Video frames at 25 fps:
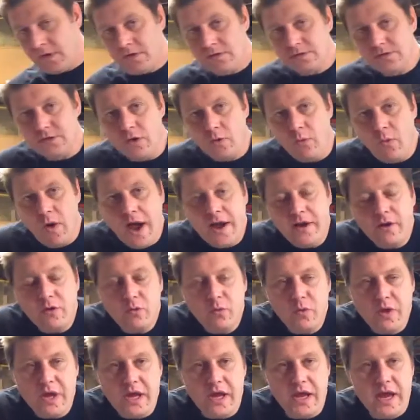So why
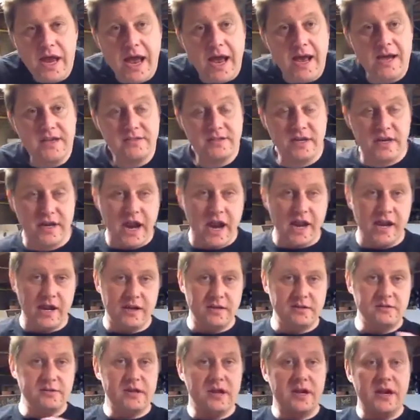don't we, as Canadians,